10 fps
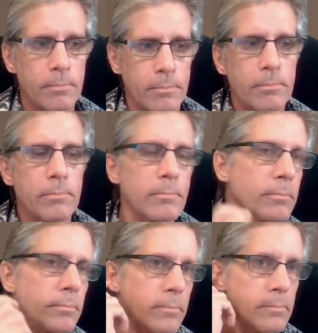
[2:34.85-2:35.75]

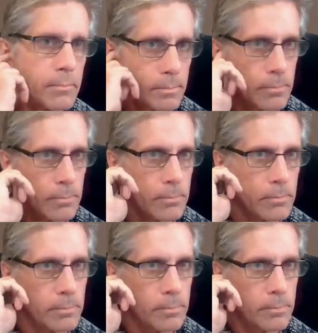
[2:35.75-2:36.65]

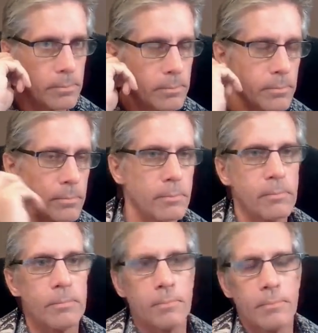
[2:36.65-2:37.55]

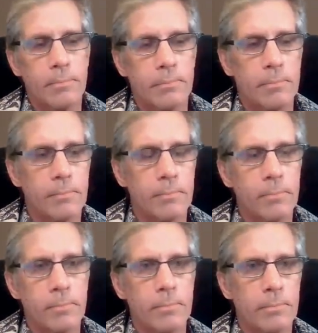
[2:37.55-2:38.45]

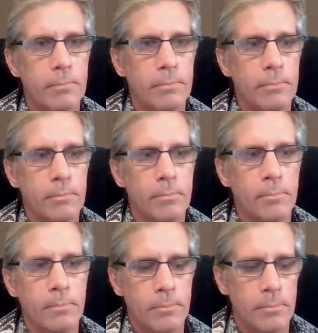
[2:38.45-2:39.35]

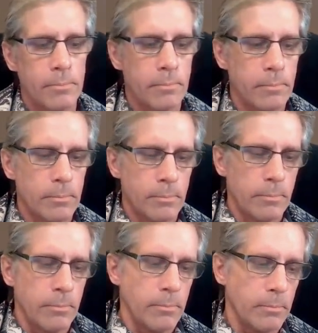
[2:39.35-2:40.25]

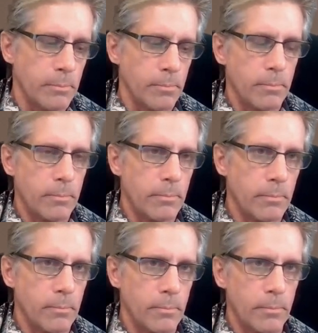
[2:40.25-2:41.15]

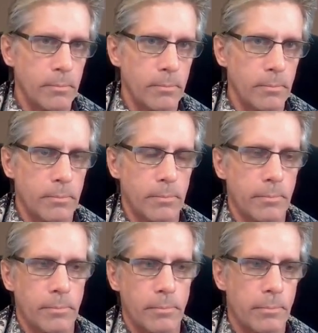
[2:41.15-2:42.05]

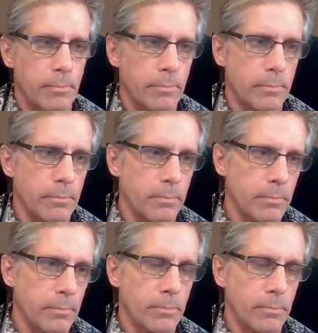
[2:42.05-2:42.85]
No words are spoken by the person on screen.